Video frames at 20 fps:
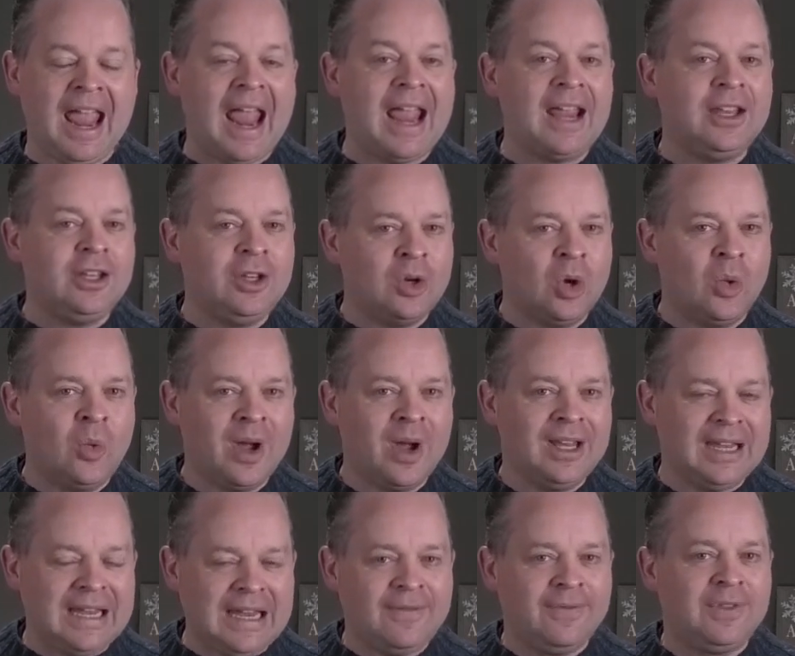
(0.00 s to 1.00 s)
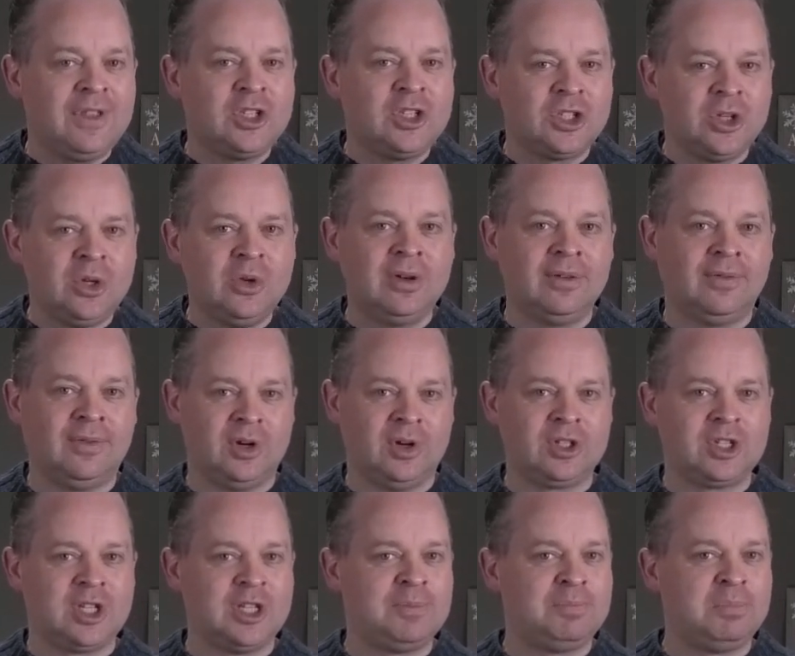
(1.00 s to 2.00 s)
And you know what? If this
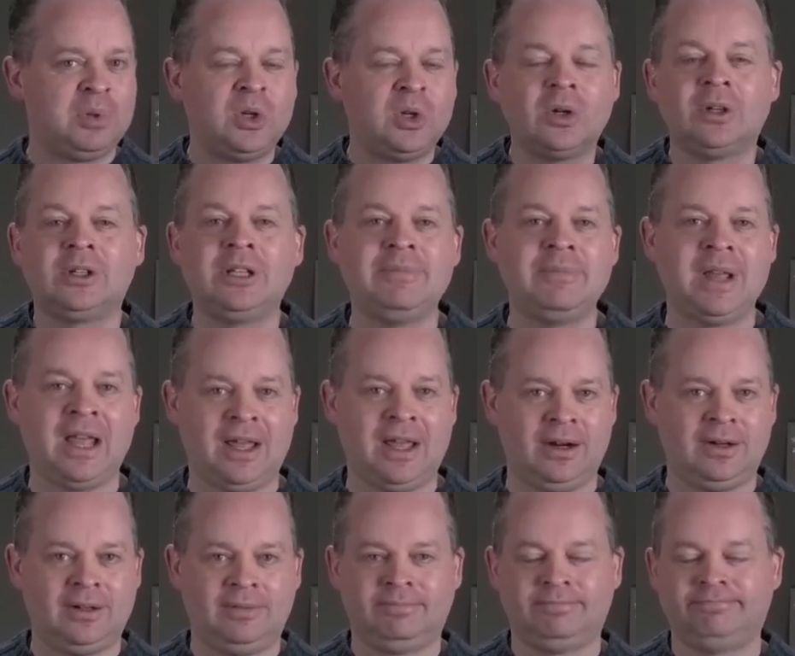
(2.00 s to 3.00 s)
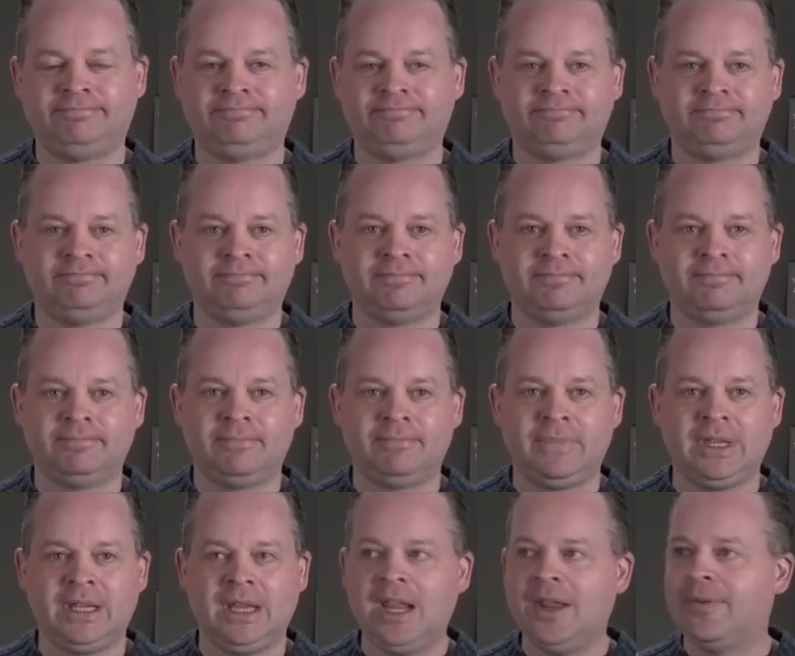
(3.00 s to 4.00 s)
universe is purely matter,
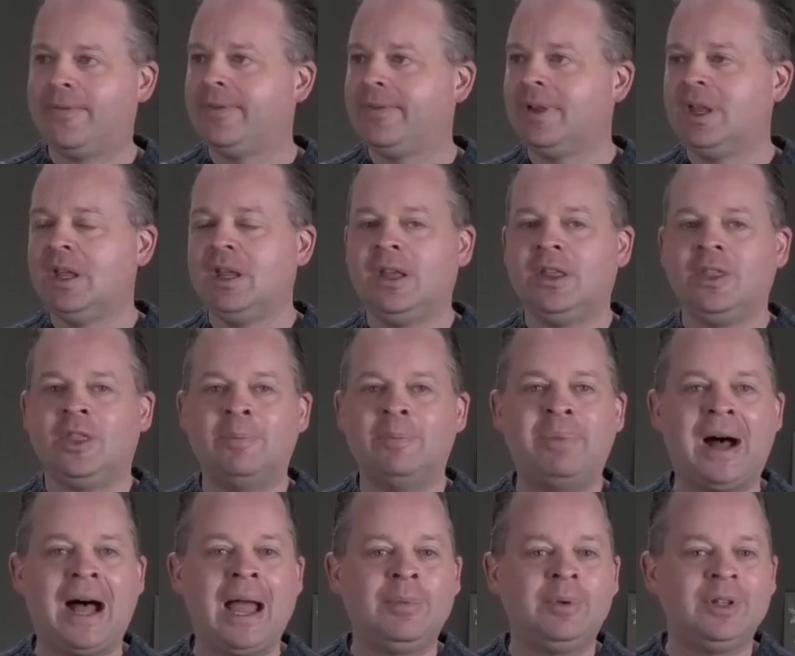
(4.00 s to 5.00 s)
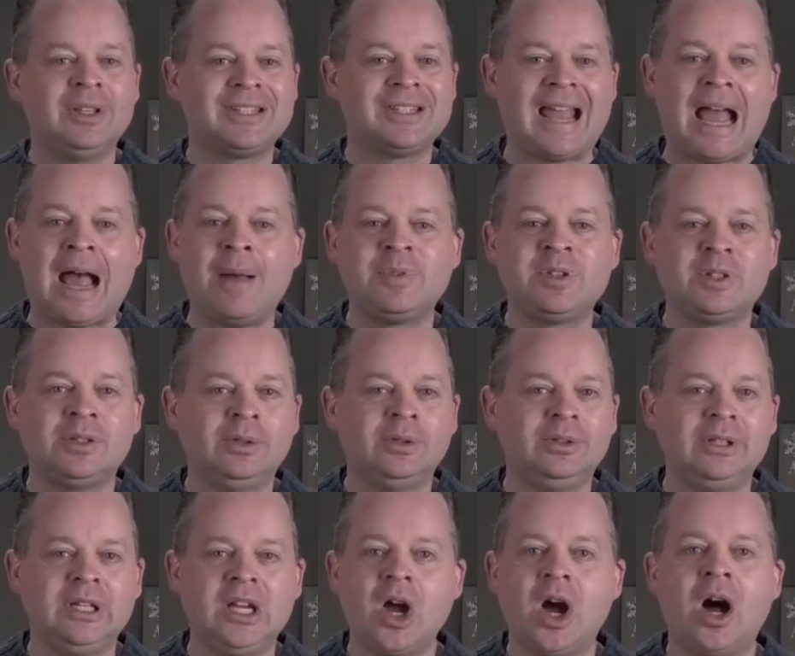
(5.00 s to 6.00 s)
if the Bible is
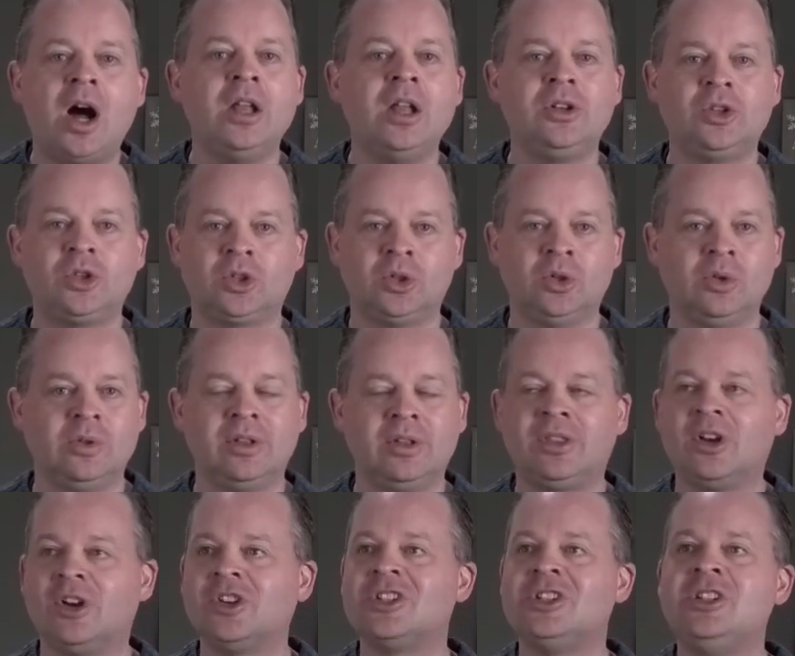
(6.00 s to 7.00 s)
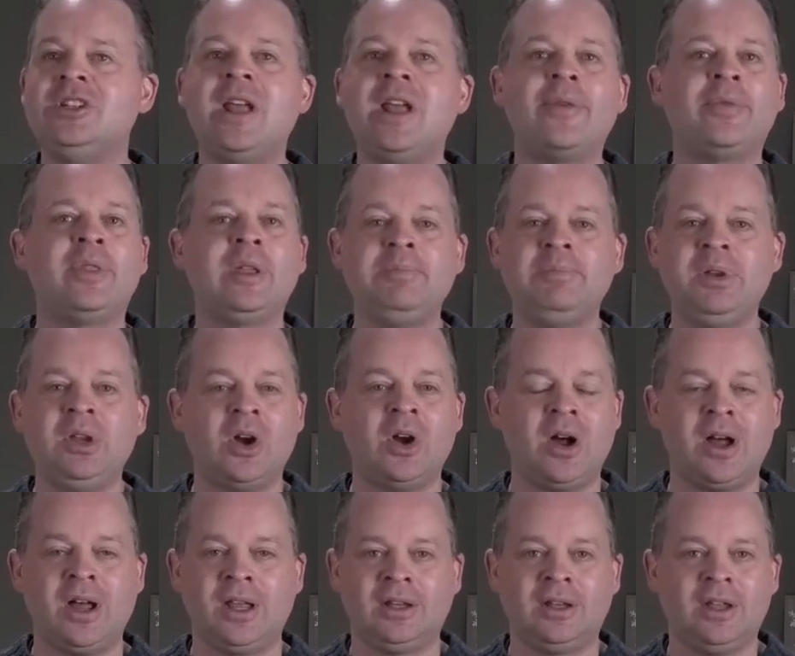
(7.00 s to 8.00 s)
absolutely untrue, that there's nothing
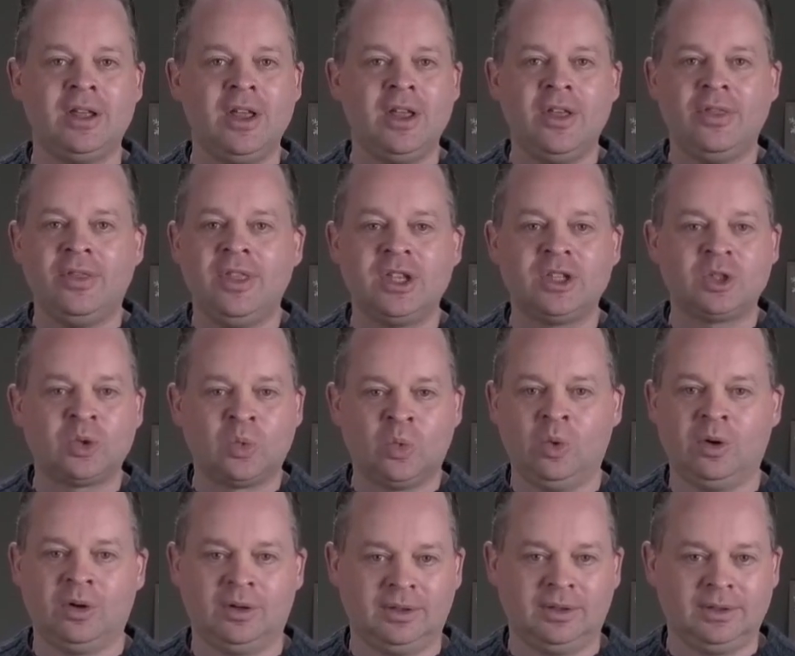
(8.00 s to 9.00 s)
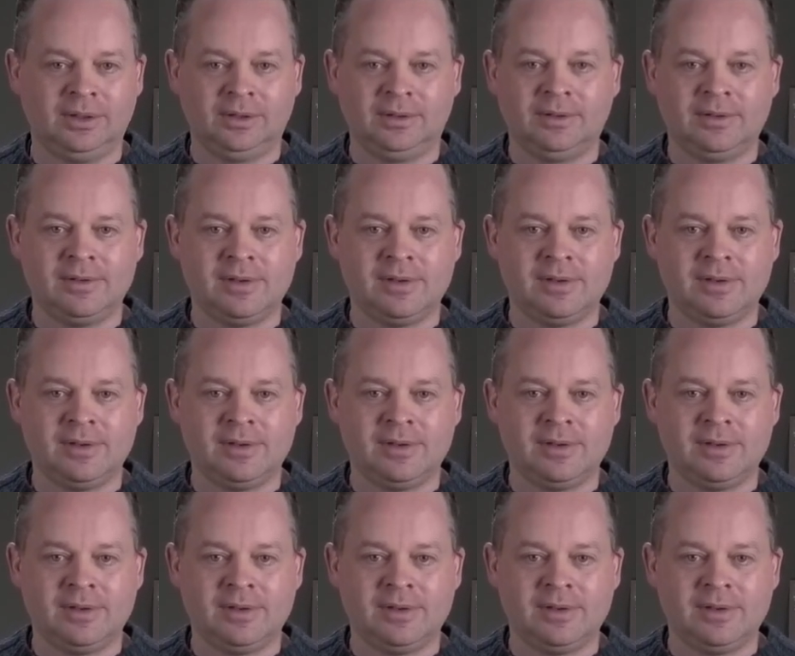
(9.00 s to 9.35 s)
beyond this world,